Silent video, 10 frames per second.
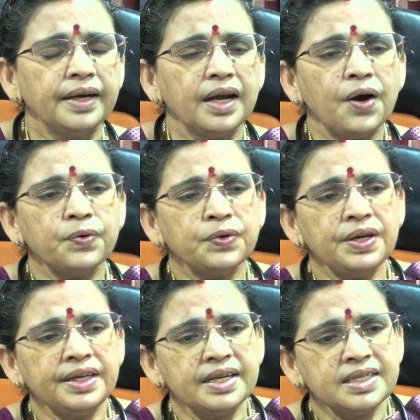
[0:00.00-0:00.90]
How to
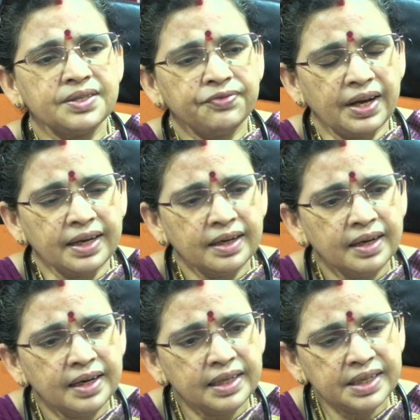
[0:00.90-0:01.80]
intensify?
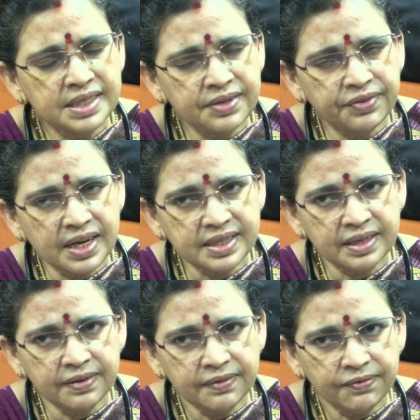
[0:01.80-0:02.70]
Intensification
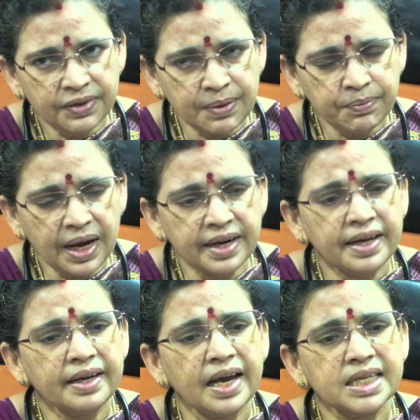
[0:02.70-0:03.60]
from Ida
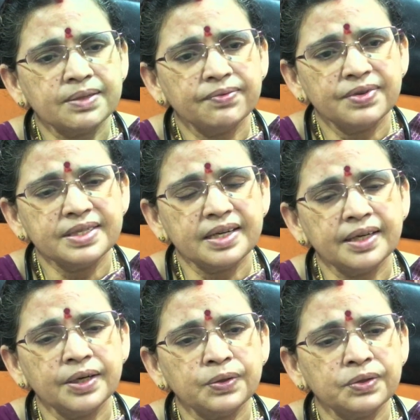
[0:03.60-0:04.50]
gas once a
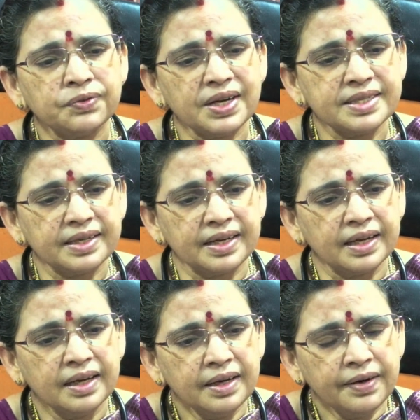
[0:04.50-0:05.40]
day to twice a day.
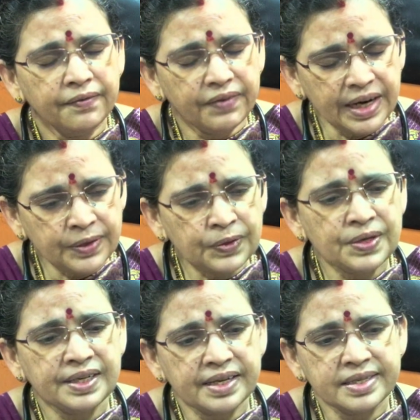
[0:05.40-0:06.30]
When to
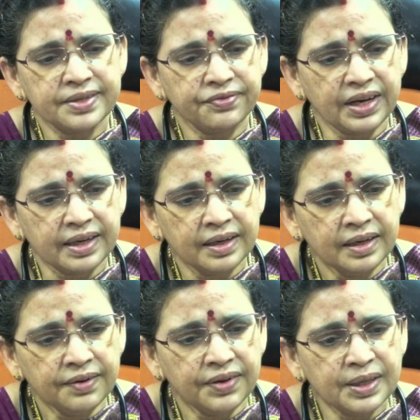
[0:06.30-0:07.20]
intensify?
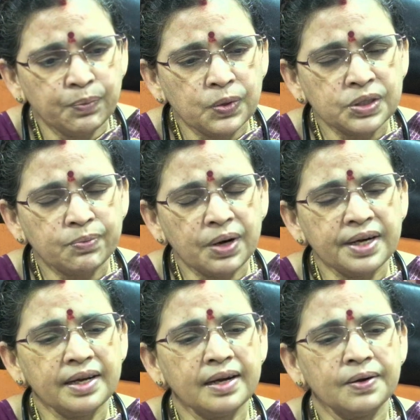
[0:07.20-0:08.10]
When the
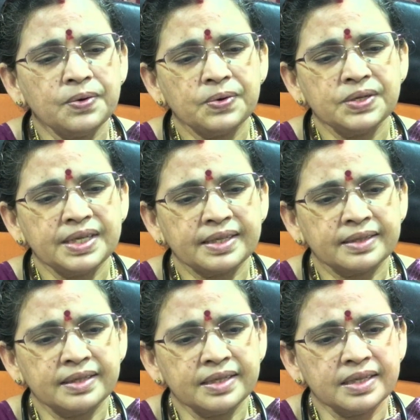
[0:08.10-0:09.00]
postprandial glucose
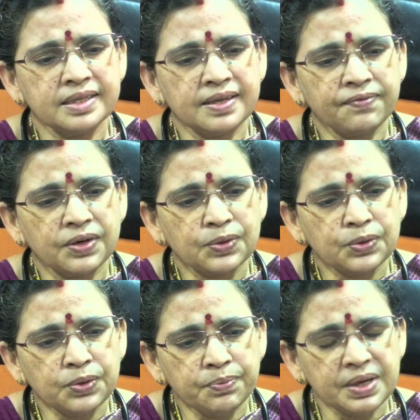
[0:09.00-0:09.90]
excursions after
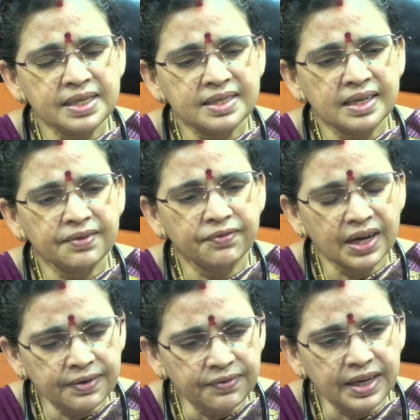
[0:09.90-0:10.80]
2 meals in
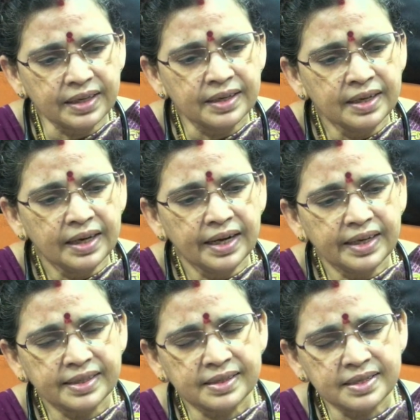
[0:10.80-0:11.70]
1 week and
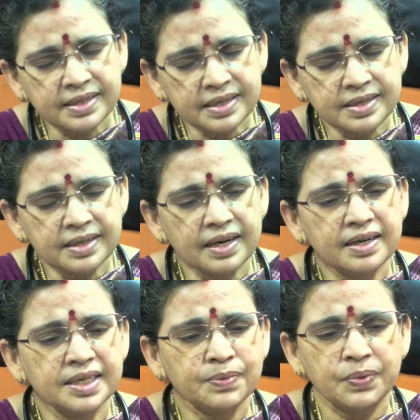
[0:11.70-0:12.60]
excursions
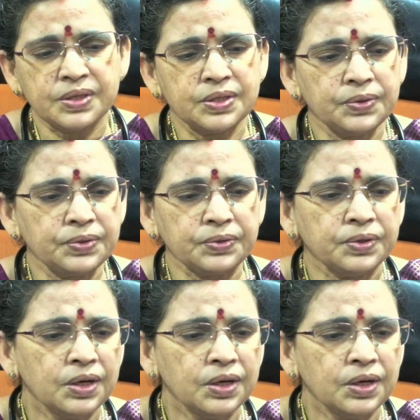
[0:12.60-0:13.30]
unresponsive to